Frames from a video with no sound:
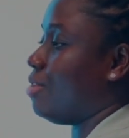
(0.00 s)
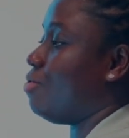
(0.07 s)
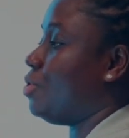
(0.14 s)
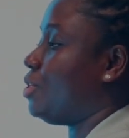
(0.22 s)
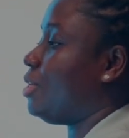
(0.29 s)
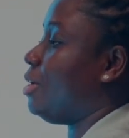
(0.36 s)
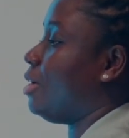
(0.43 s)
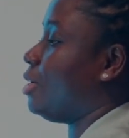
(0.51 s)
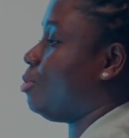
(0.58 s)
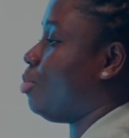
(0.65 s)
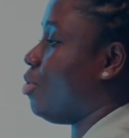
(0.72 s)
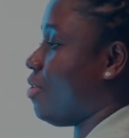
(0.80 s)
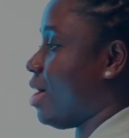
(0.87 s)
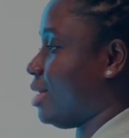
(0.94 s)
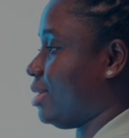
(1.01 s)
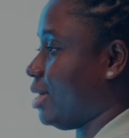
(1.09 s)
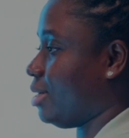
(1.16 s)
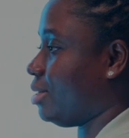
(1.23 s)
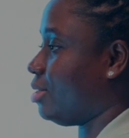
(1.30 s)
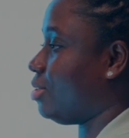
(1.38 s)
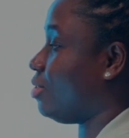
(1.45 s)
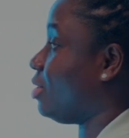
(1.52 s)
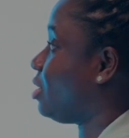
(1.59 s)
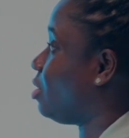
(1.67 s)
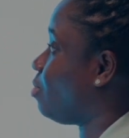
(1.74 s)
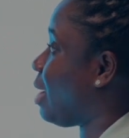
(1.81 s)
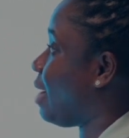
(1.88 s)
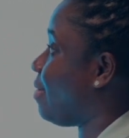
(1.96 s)
the roasting is progressing. So
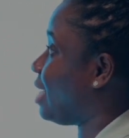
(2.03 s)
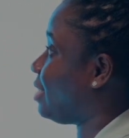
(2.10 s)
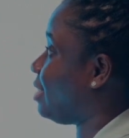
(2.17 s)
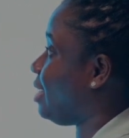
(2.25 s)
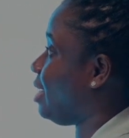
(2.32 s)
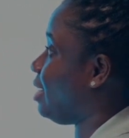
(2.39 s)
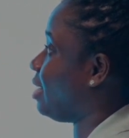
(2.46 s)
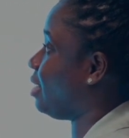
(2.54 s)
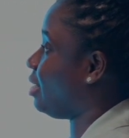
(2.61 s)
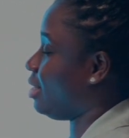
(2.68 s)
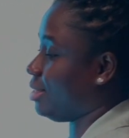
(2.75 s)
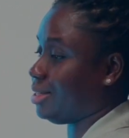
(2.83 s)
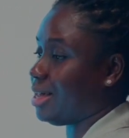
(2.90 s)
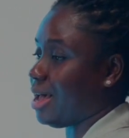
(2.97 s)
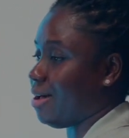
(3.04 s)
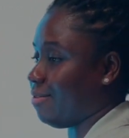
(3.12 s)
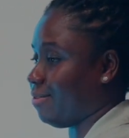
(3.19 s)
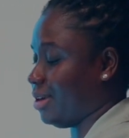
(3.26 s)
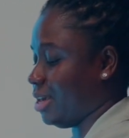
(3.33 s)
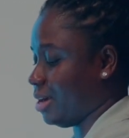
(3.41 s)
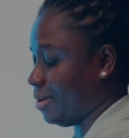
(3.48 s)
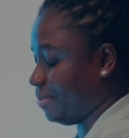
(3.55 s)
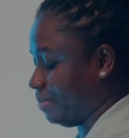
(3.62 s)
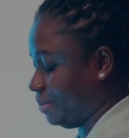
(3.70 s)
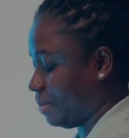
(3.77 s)
this is why they are seeing this curve here.